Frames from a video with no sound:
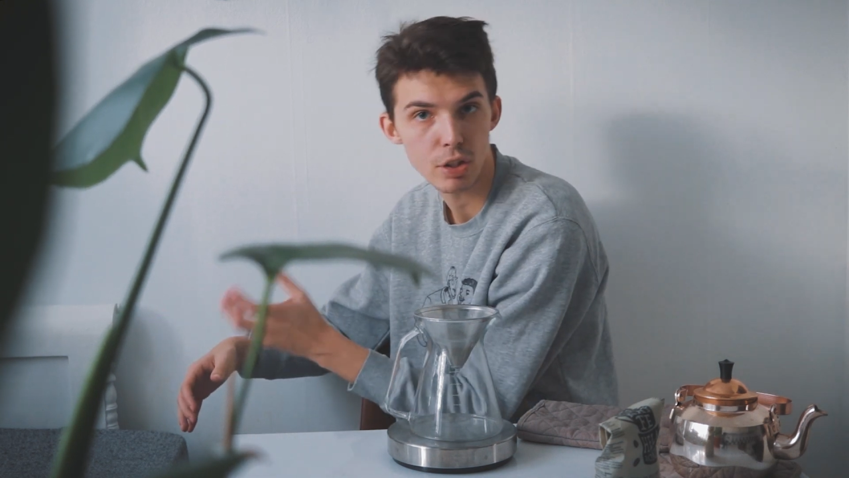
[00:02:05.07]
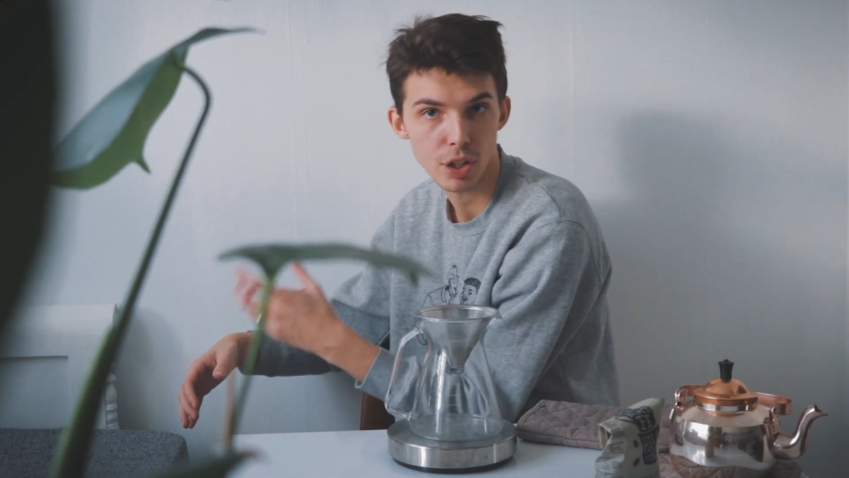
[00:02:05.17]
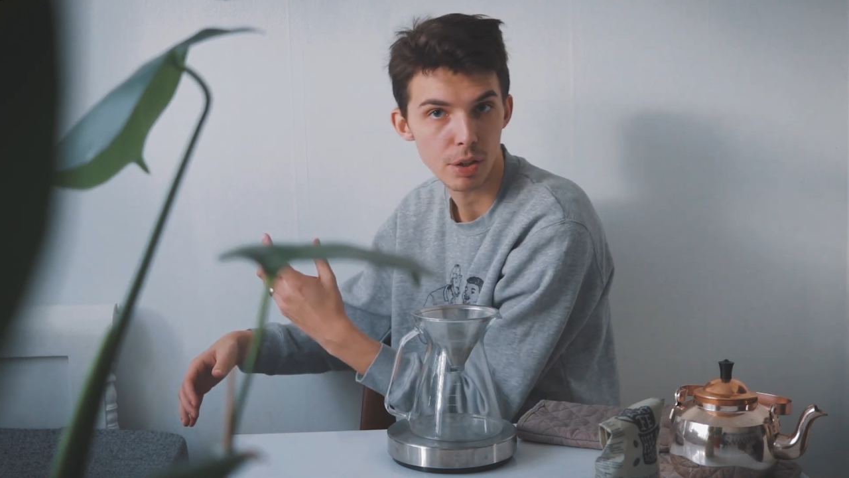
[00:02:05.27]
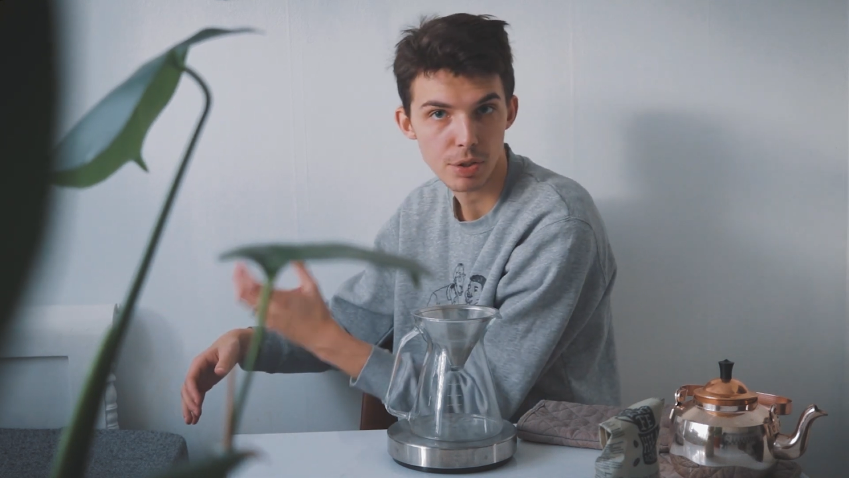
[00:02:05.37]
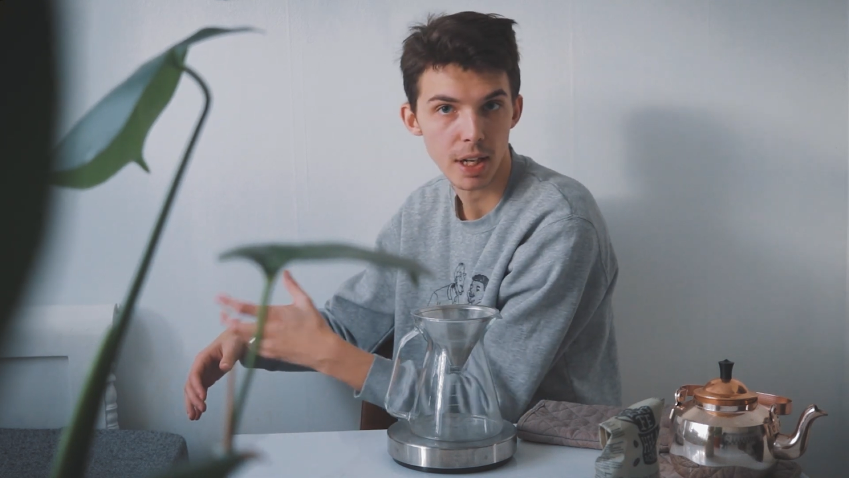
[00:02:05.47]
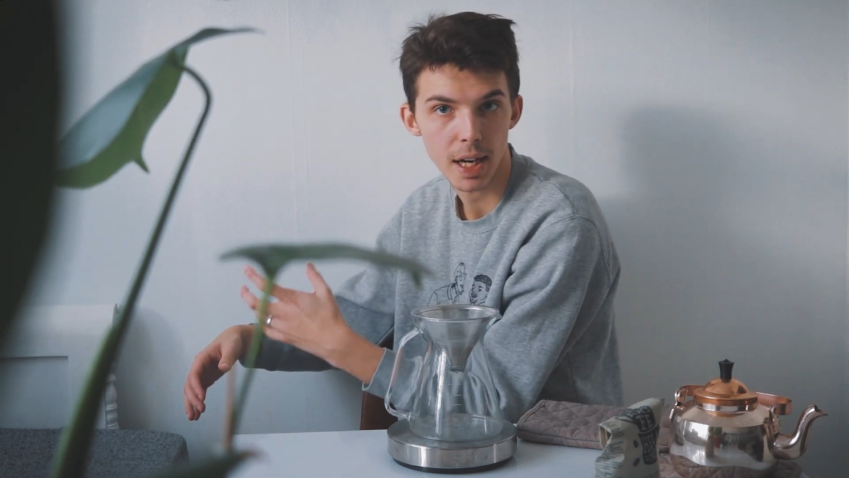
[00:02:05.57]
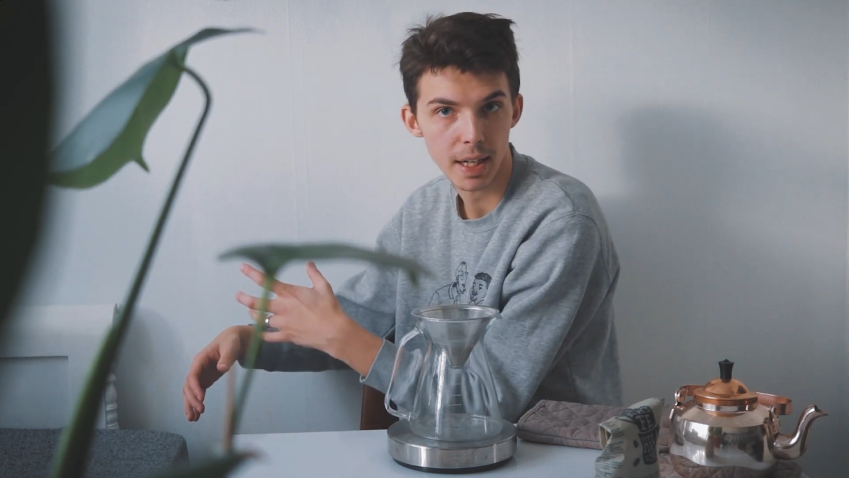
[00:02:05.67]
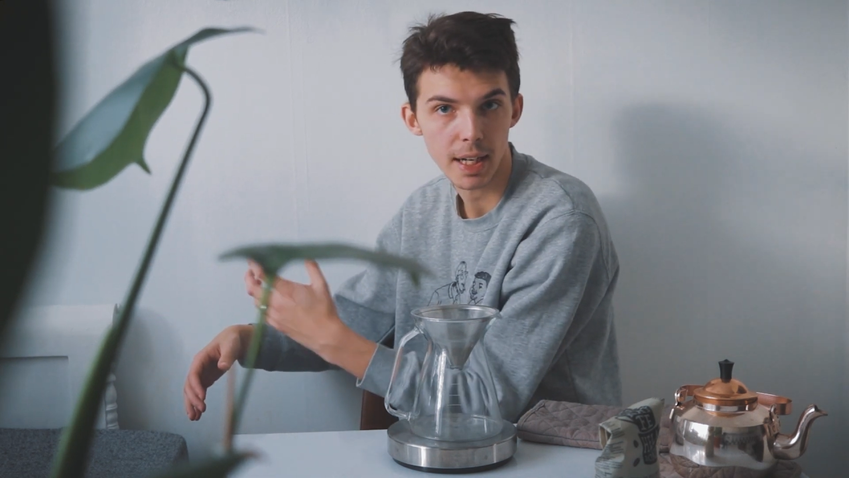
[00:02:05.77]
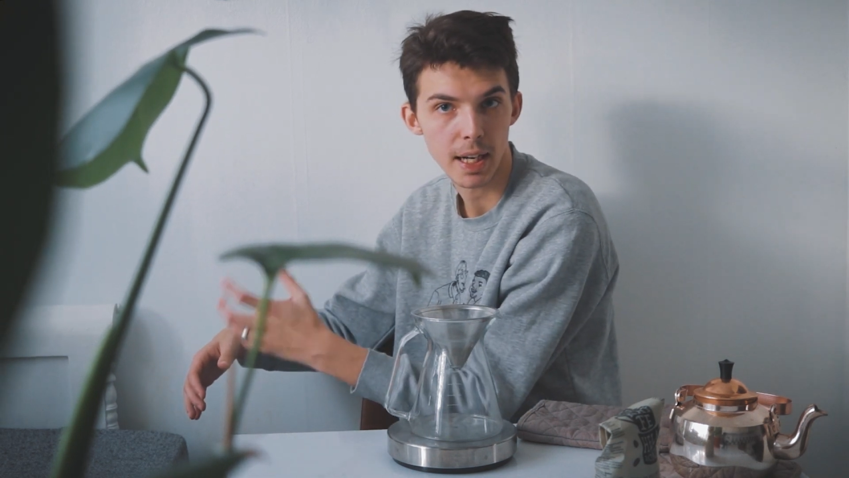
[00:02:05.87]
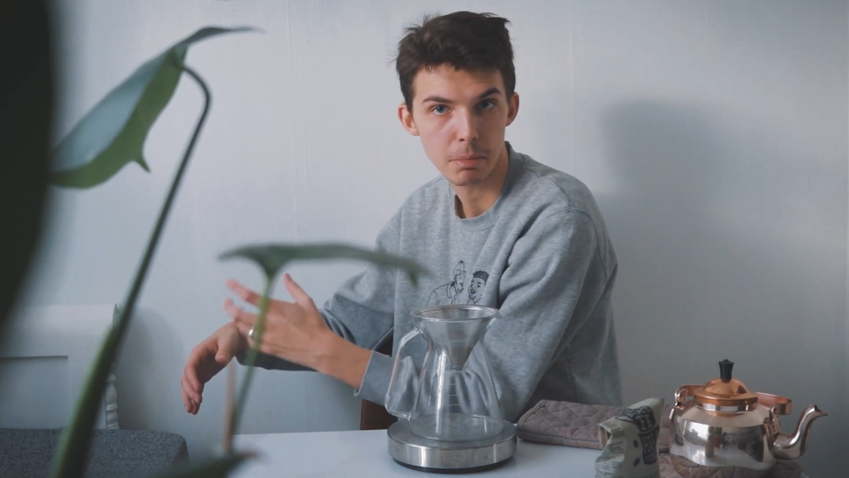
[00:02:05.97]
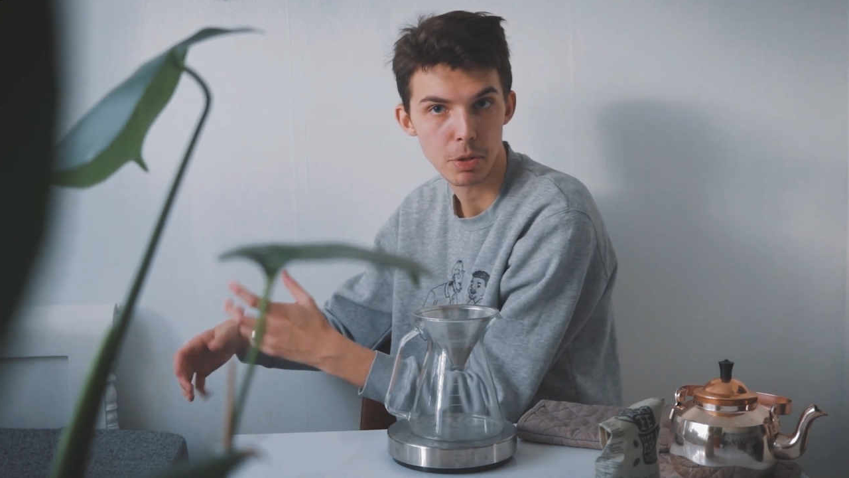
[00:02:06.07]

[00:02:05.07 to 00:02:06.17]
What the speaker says: so slightly in